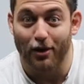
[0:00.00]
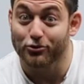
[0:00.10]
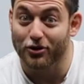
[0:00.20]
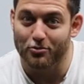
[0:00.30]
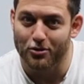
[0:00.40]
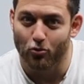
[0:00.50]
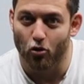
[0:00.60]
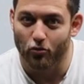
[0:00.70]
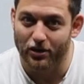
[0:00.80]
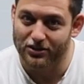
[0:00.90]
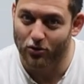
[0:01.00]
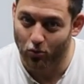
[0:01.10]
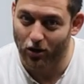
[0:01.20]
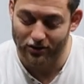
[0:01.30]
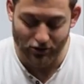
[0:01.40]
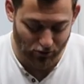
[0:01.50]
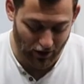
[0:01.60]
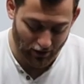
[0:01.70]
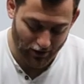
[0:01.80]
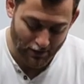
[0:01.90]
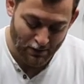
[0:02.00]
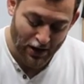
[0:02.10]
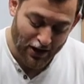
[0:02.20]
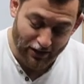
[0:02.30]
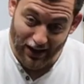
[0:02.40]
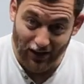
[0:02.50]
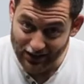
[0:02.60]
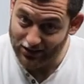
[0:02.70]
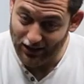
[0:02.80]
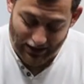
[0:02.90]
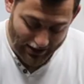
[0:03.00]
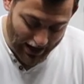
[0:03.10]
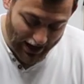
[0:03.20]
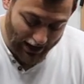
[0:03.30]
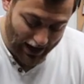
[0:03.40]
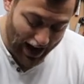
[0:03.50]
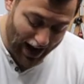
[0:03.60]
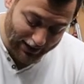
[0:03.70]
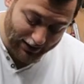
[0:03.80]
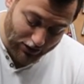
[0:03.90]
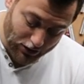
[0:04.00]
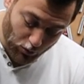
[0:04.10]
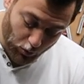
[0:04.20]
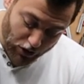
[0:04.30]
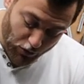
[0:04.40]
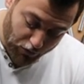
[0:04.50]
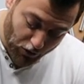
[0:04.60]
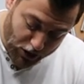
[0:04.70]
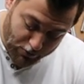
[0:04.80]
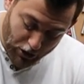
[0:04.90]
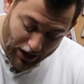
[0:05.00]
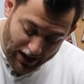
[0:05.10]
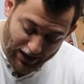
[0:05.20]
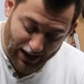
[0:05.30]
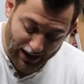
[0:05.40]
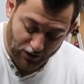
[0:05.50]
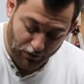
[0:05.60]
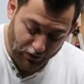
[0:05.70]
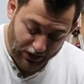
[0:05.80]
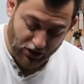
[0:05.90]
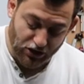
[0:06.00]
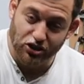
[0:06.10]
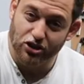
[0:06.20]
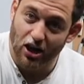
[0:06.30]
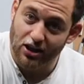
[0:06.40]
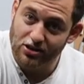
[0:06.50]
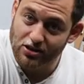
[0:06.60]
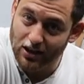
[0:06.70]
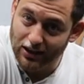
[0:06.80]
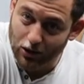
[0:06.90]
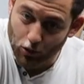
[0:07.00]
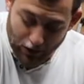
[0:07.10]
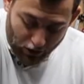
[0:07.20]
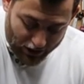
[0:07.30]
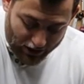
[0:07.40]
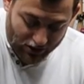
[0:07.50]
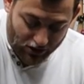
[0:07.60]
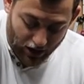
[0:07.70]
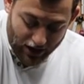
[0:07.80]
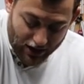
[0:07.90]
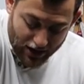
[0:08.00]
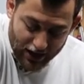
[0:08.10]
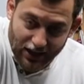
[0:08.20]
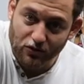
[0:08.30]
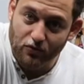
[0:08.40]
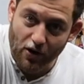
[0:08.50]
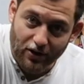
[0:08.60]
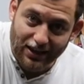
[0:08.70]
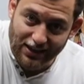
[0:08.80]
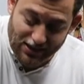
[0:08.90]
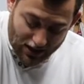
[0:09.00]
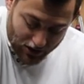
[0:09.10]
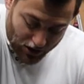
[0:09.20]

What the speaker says: that was going to be more really to work the strength. Then I stuck this in, and when you first put it in and the fins are just a little bit on the inside, it's very easy to